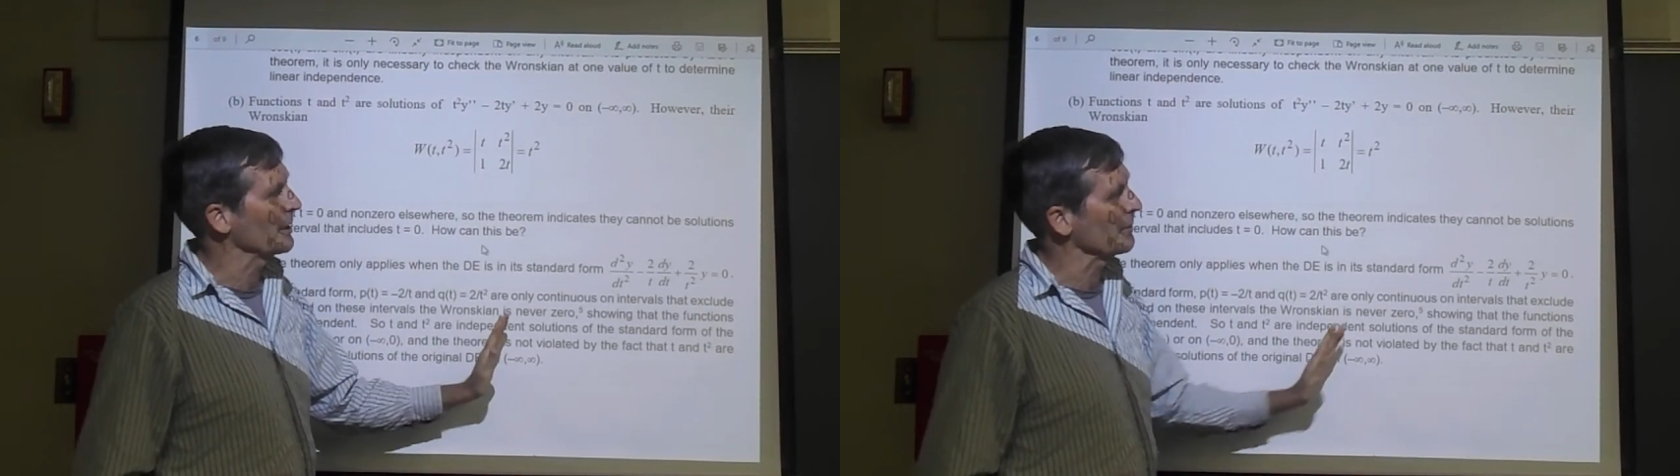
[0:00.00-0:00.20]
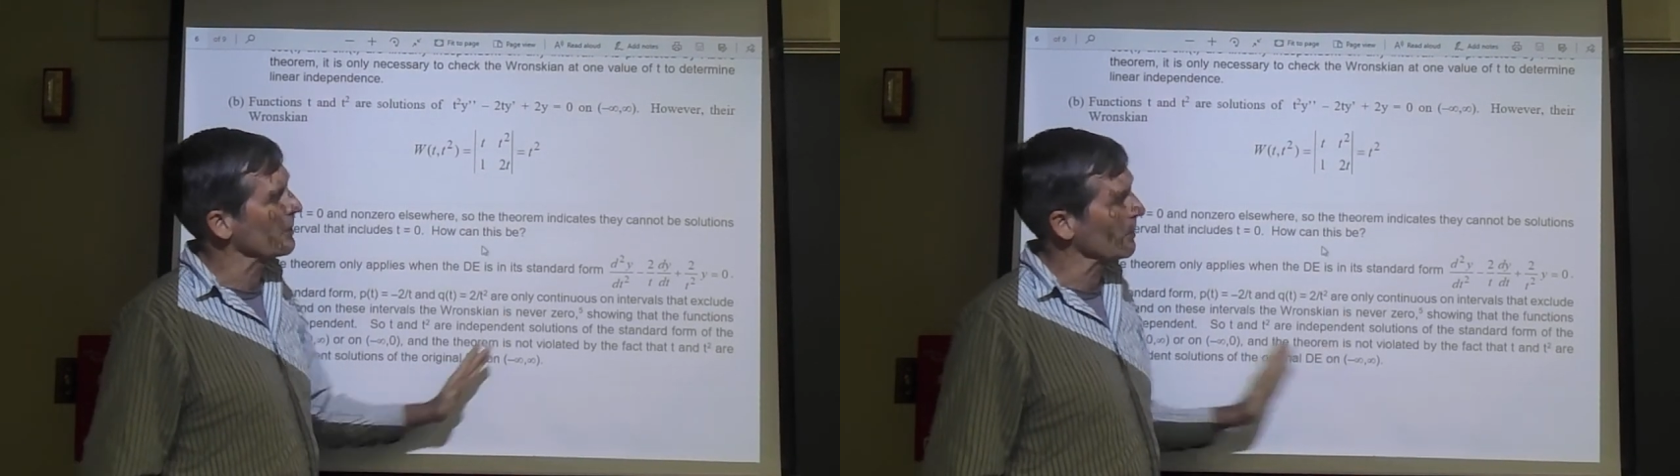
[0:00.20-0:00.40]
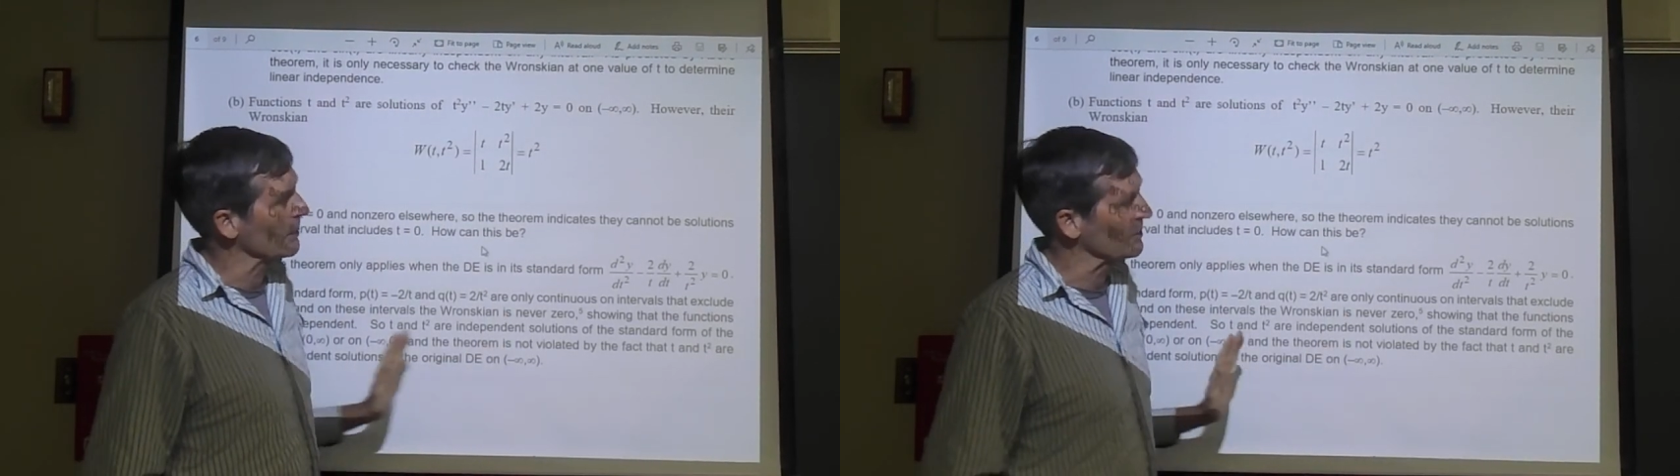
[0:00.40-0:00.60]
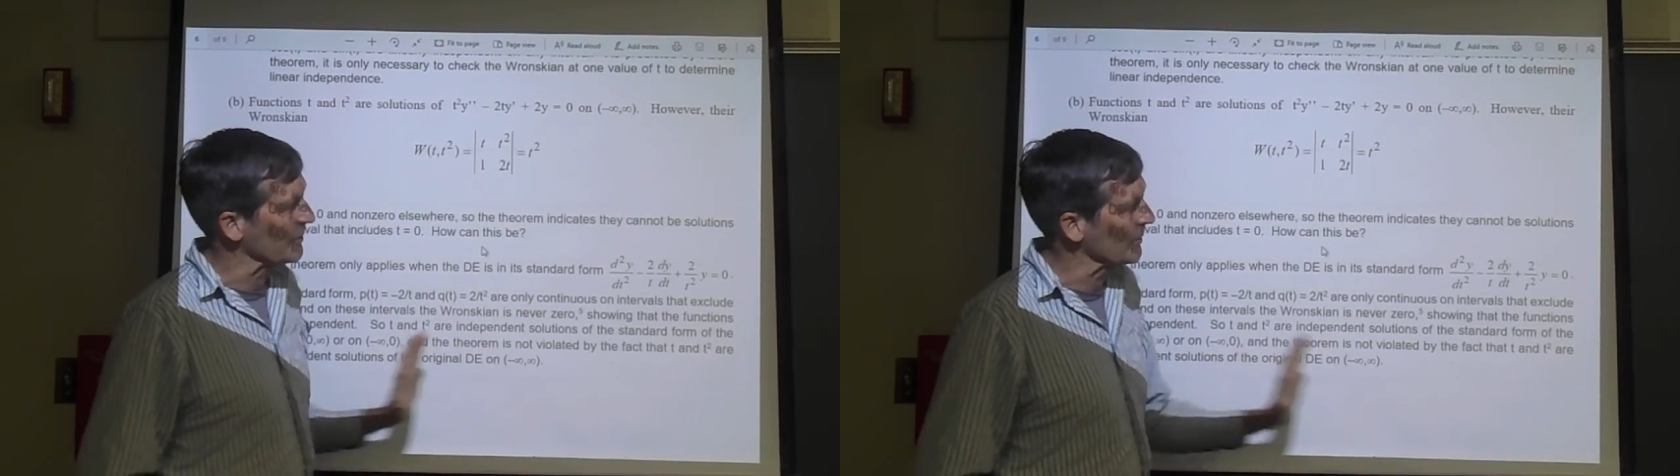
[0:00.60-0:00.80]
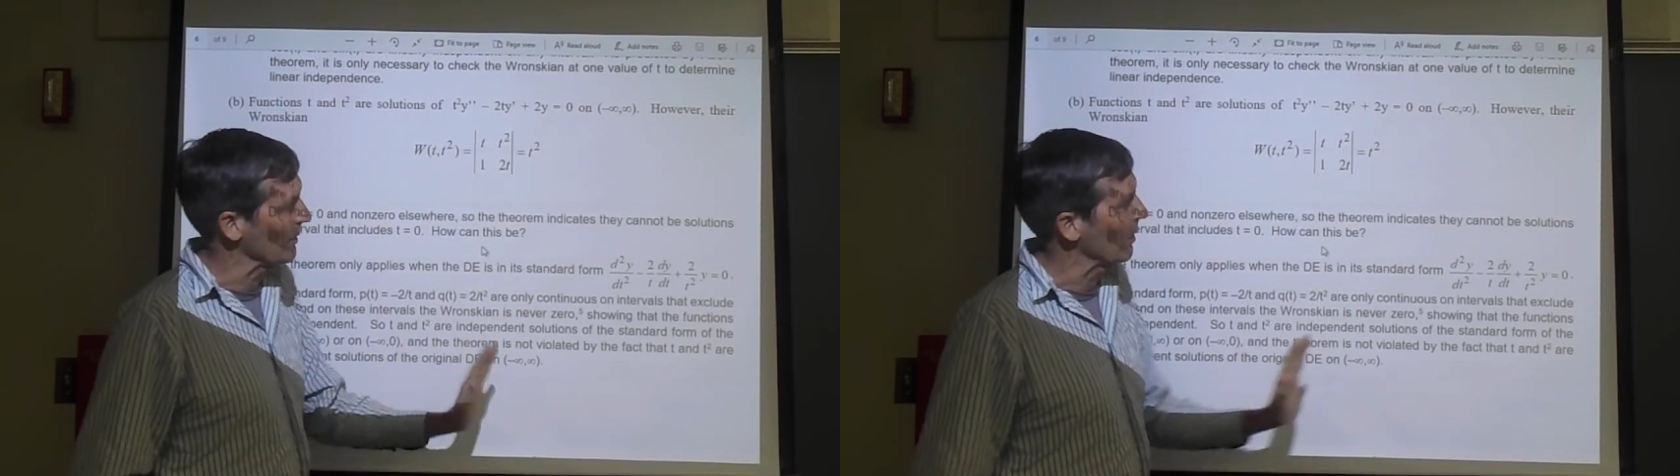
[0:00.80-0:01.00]
interval or
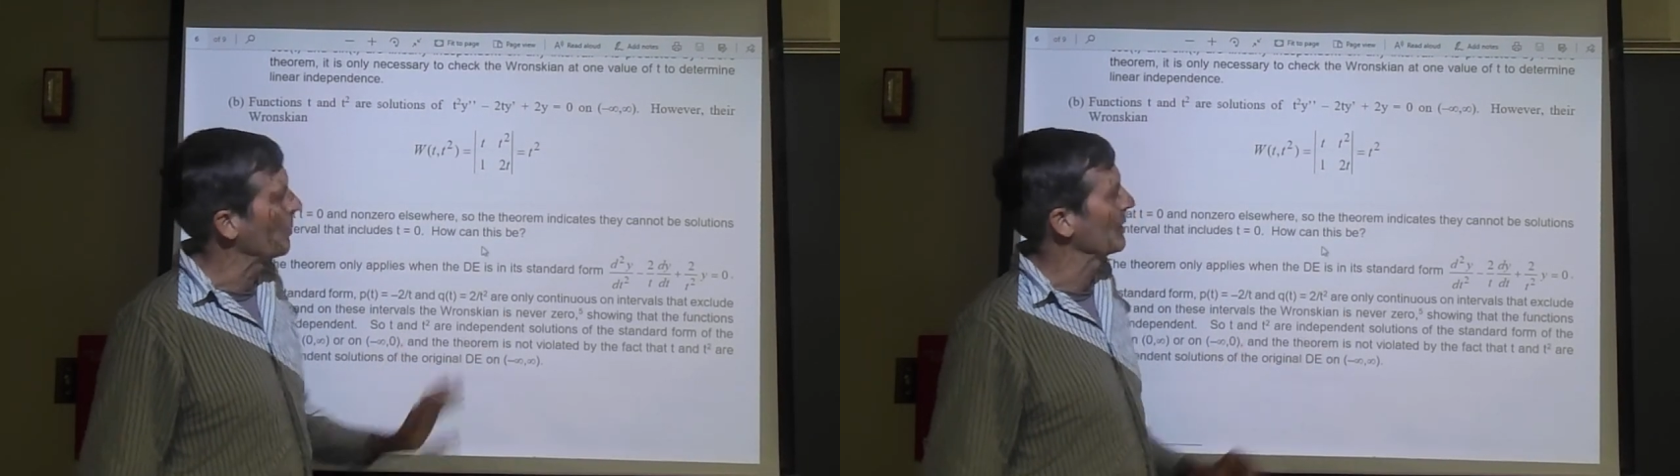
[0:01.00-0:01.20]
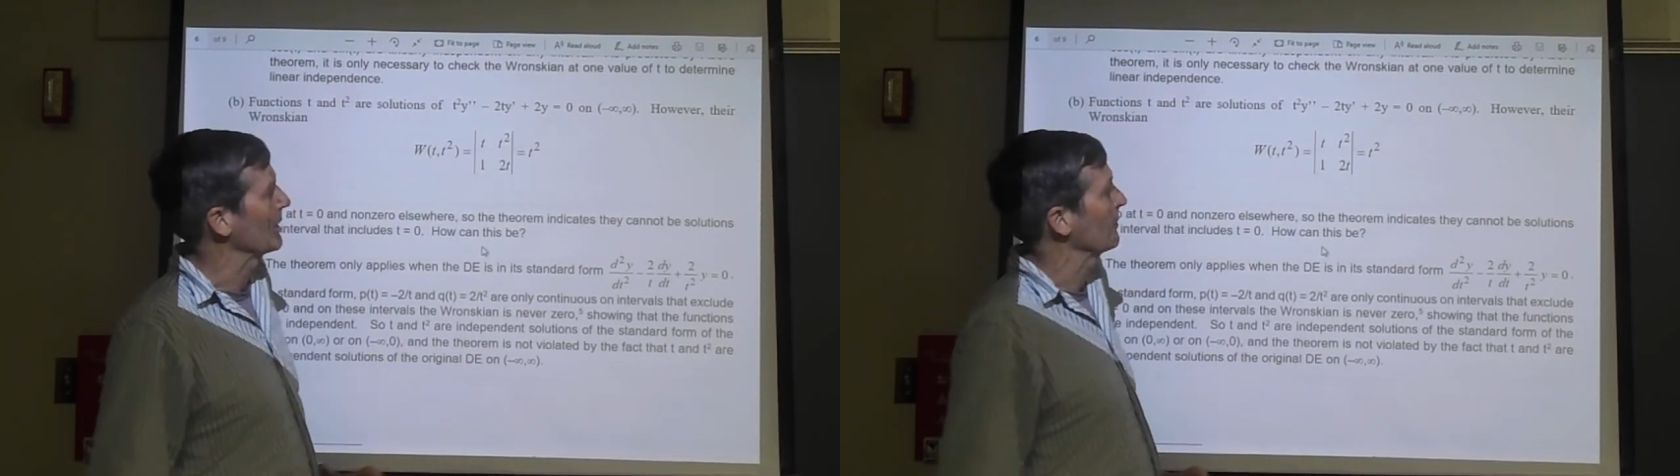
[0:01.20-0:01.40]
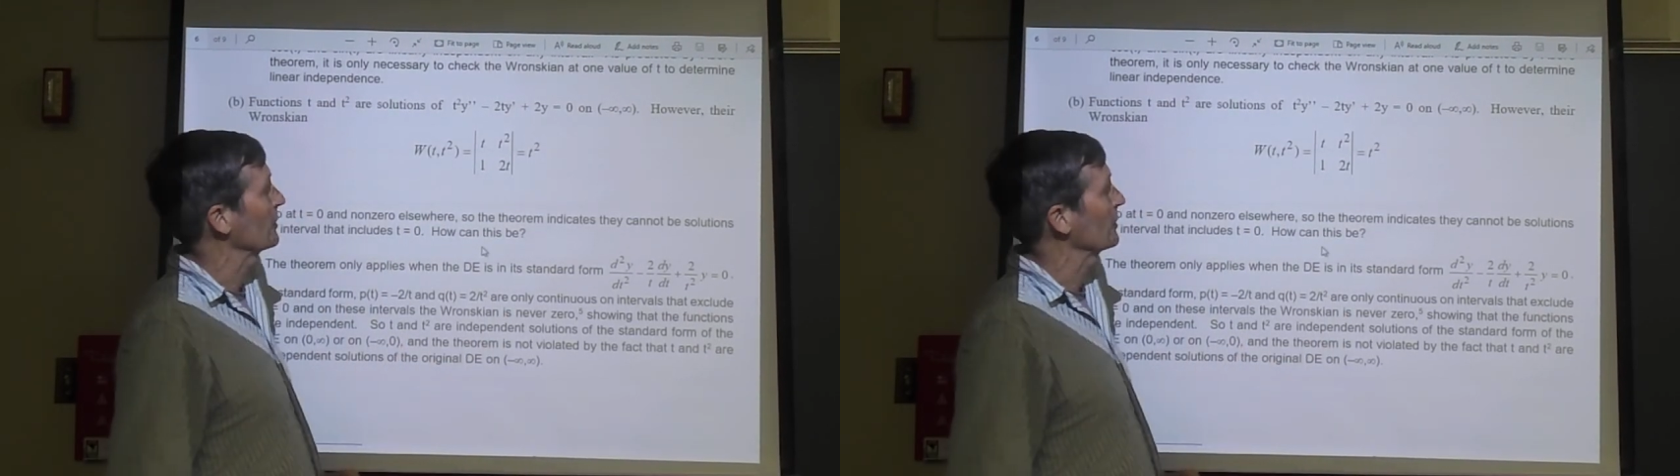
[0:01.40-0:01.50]
zero on the whole interval.